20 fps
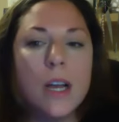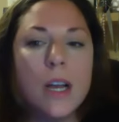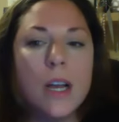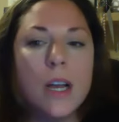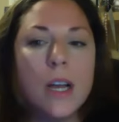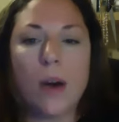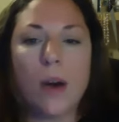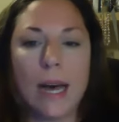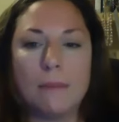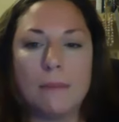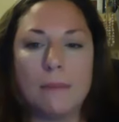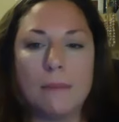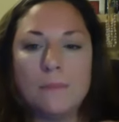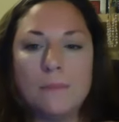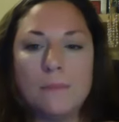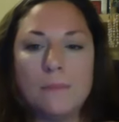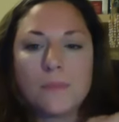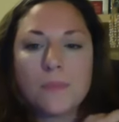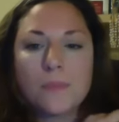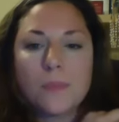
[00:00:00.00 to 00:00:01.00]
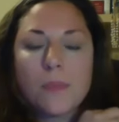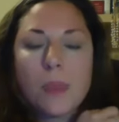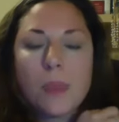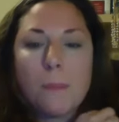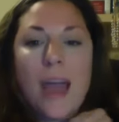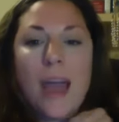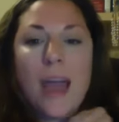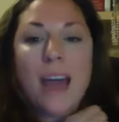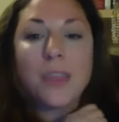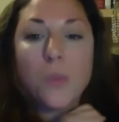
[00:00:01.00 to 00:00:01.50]
So,
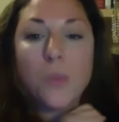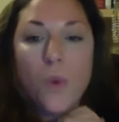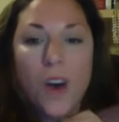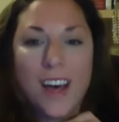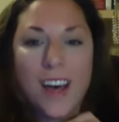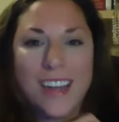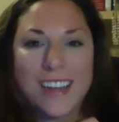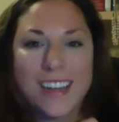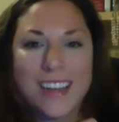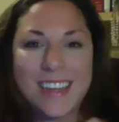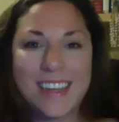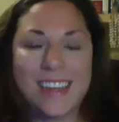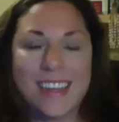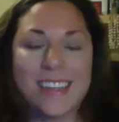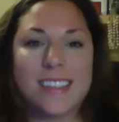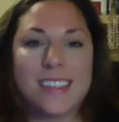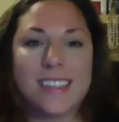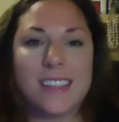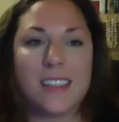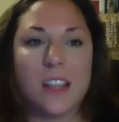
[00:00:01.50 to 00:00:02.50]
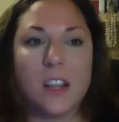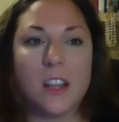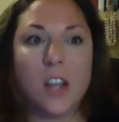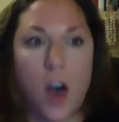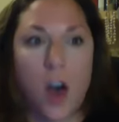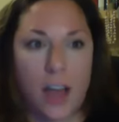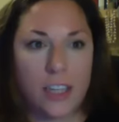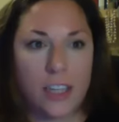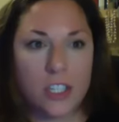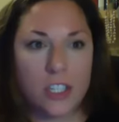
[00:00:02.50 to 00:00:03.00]
path 1 is the
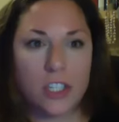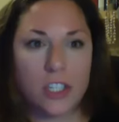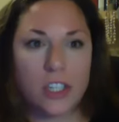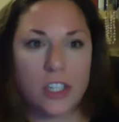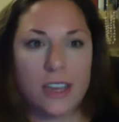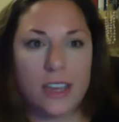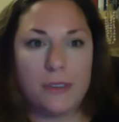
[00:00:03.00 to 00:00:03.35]
launch.